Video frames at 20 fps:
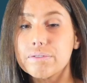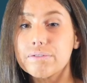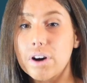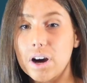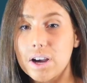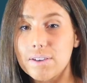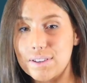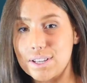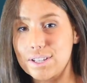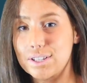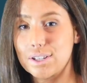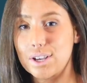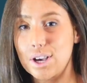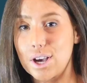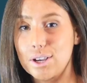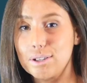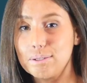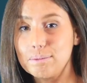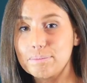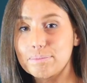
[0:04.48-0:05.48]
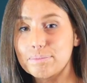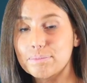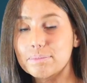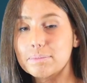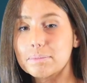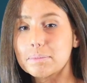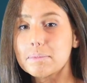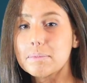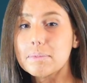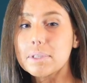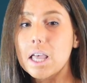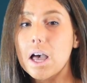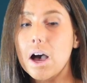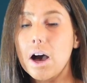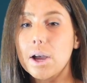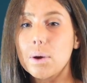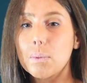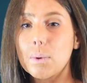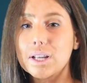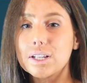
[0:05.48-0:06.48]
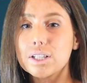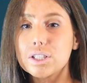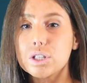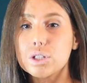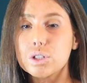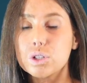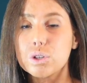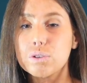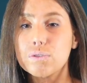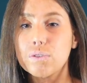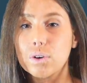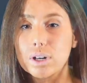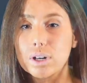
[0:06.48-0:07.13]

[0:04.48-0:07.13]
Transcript: 5 years ago, I went to